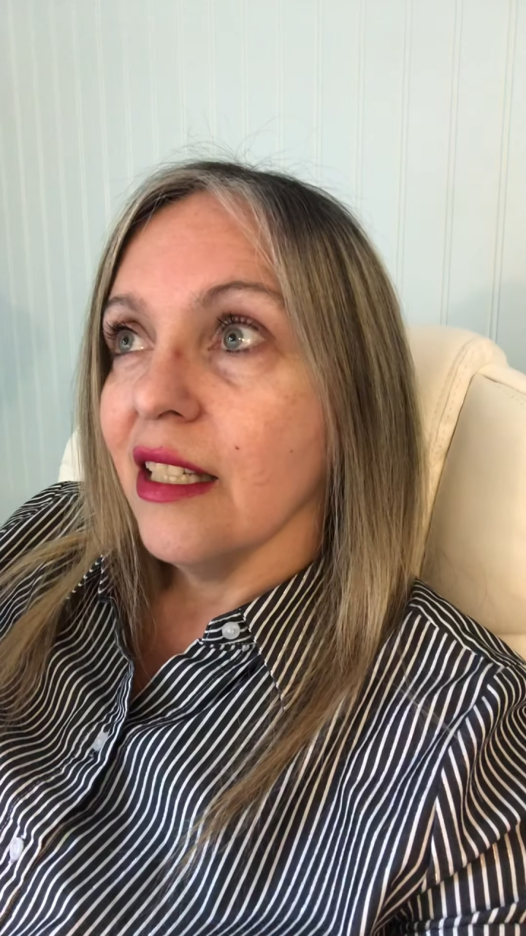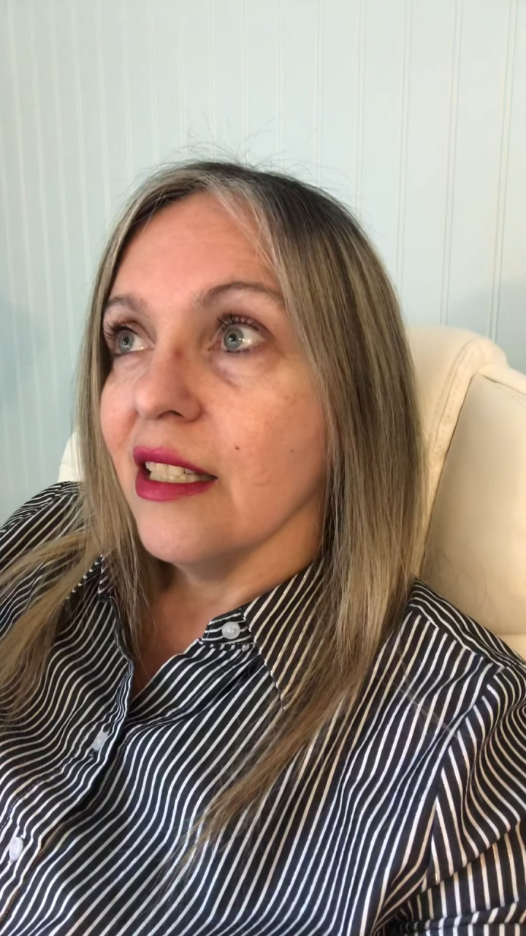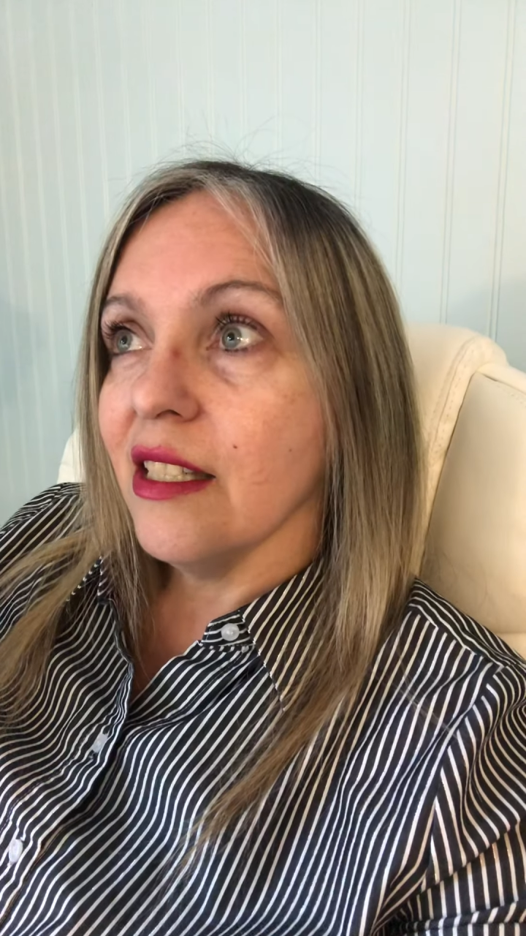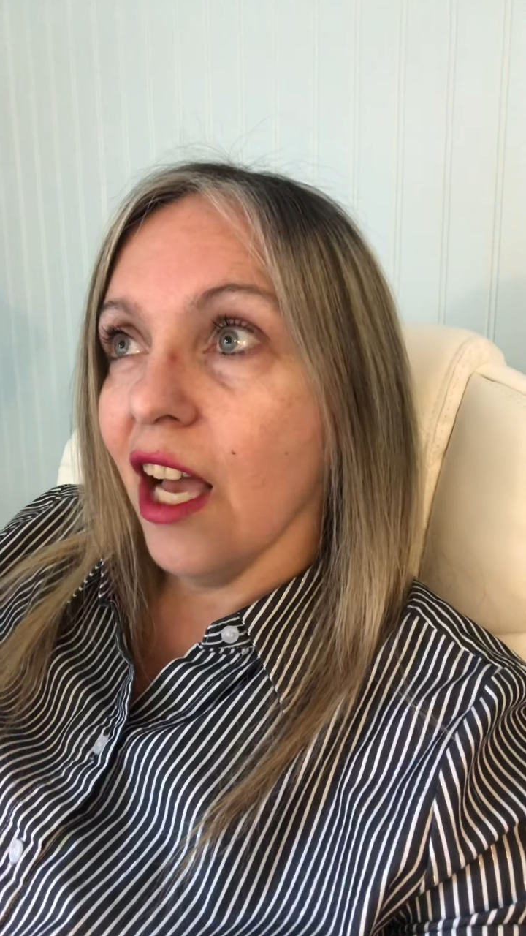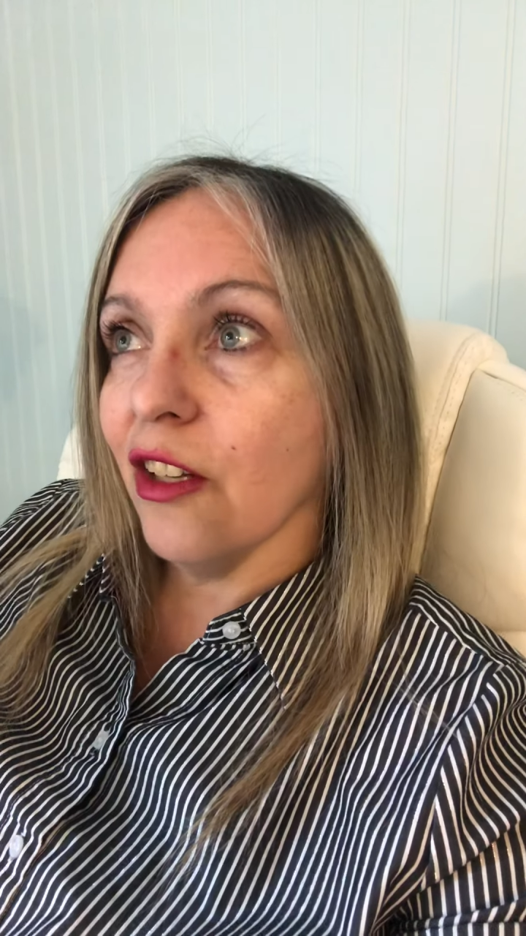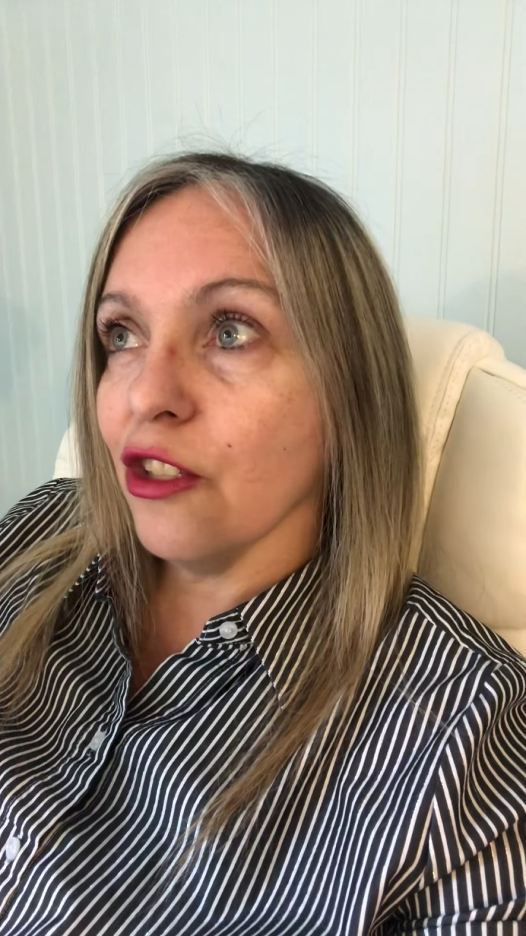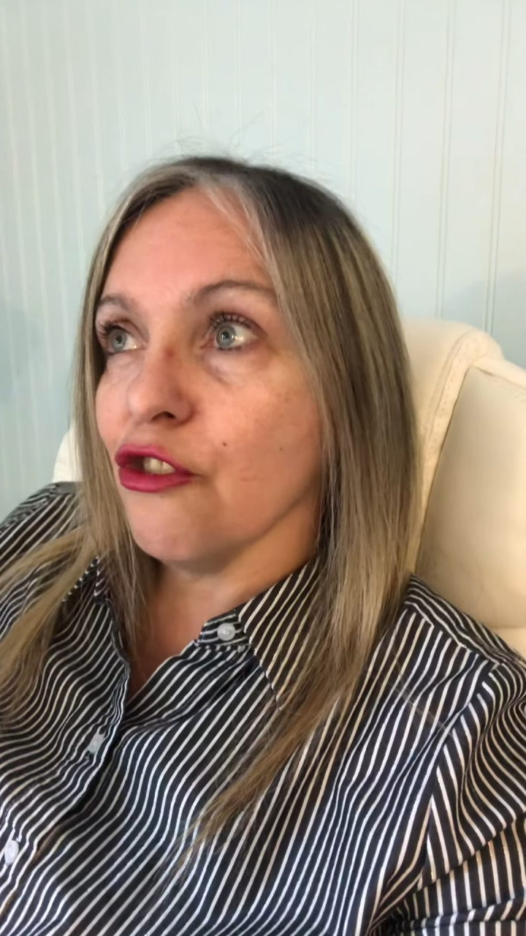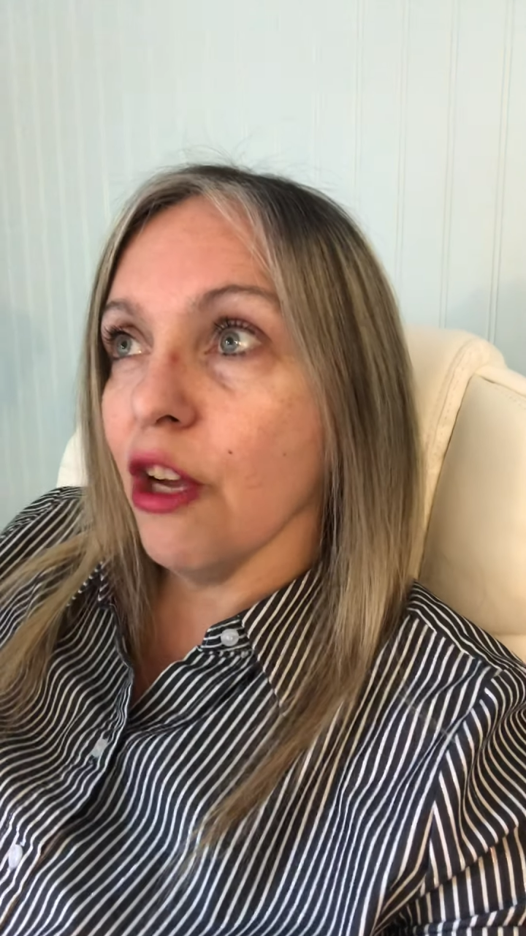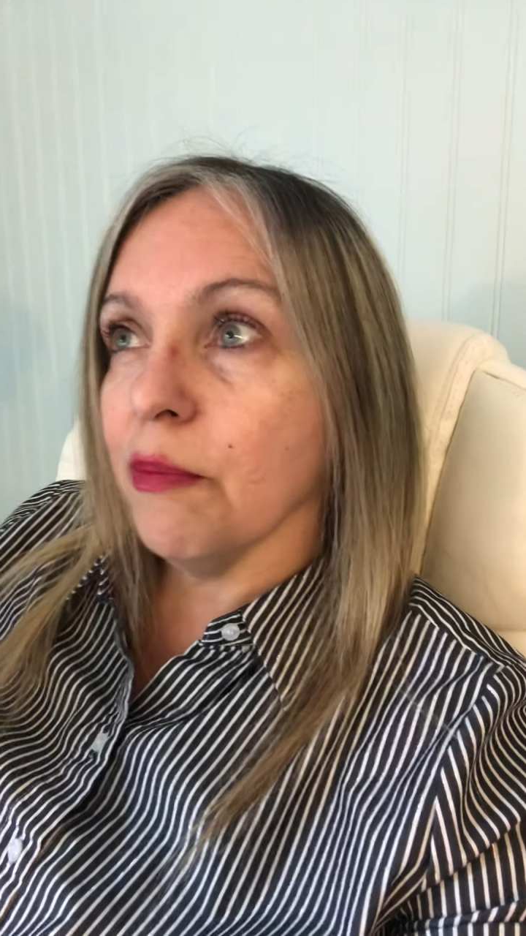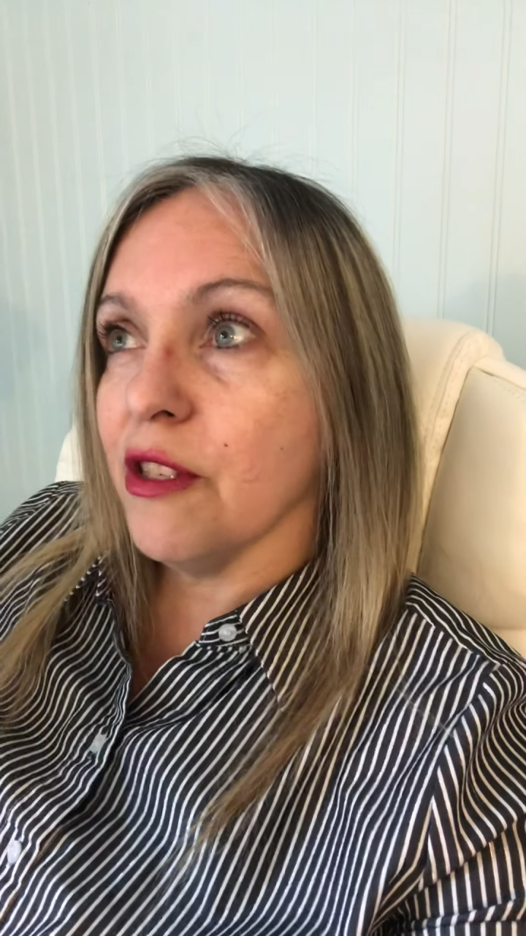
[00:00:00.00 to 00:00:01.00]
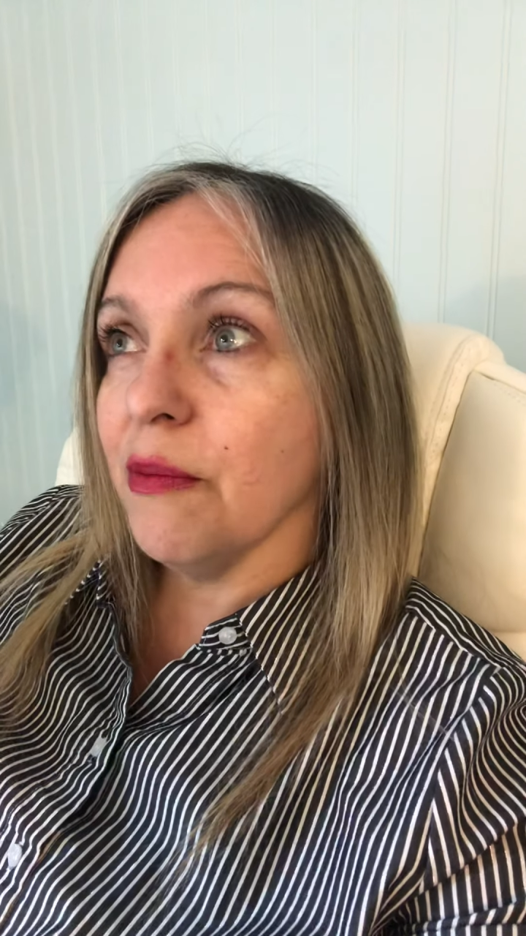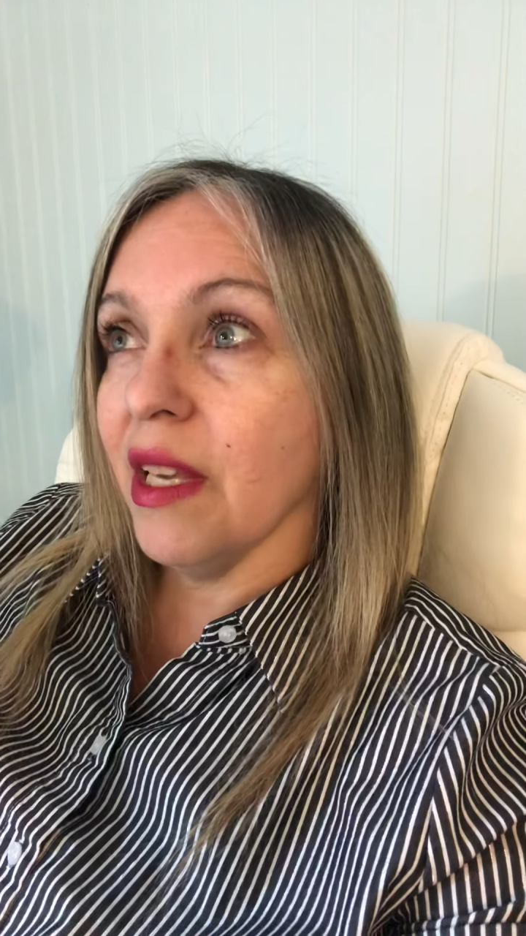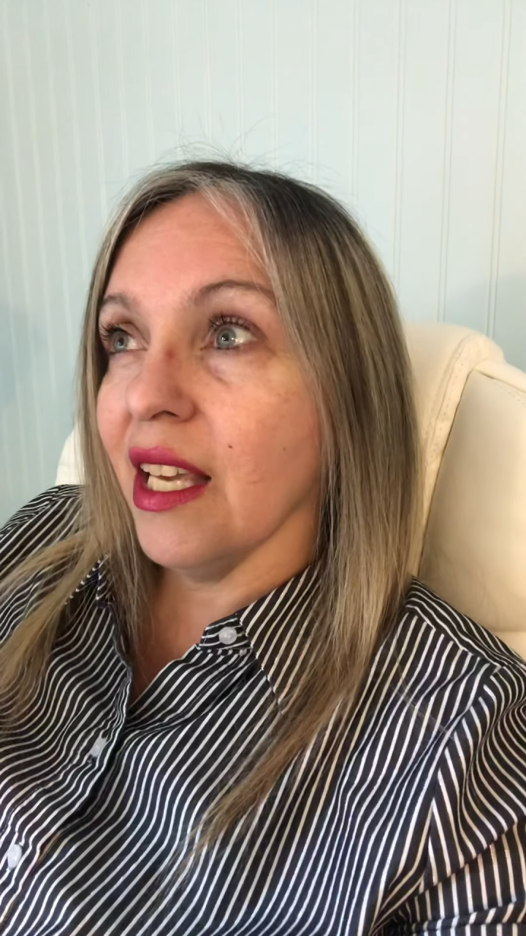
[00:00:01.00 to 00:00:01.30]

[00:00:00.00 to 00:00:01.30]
Donald Trump to me